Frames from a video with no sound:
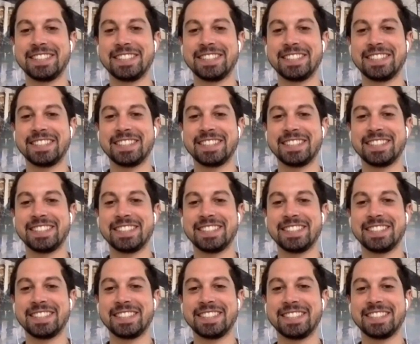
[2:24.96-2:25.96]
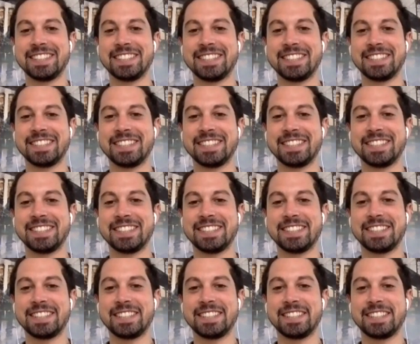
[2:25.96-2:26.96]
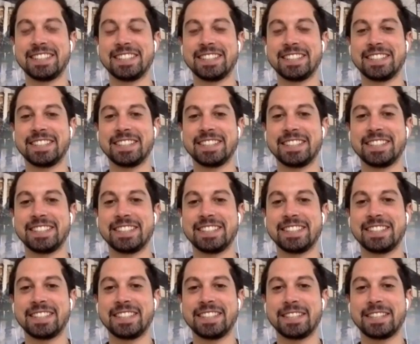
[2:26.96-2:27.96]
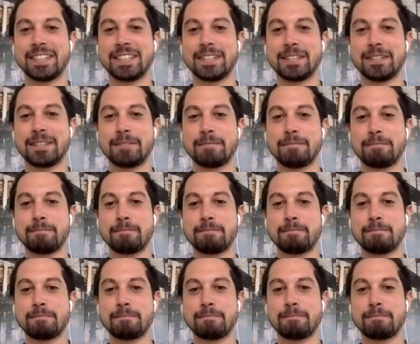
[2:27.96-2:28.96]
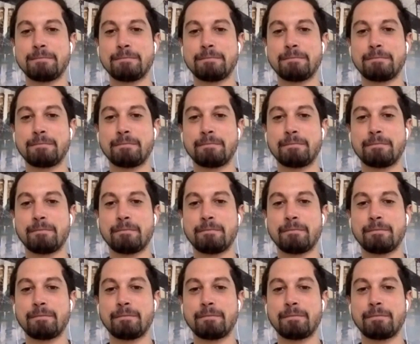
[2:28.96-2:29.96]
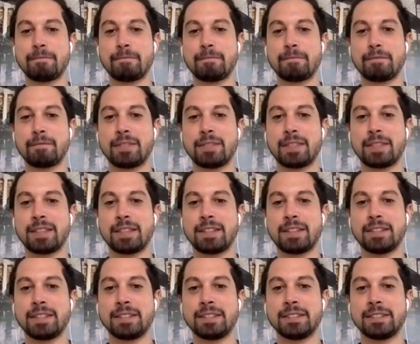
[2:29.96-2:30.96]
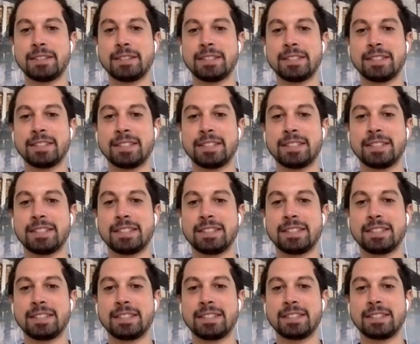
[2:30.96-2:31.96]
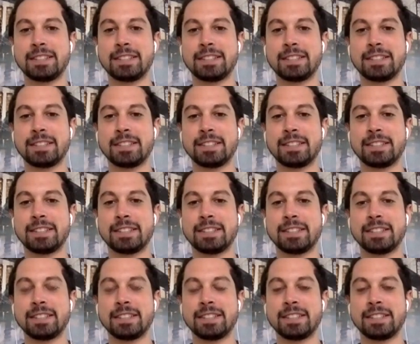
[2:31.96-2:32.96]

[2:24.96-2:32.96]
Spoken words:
[no speech]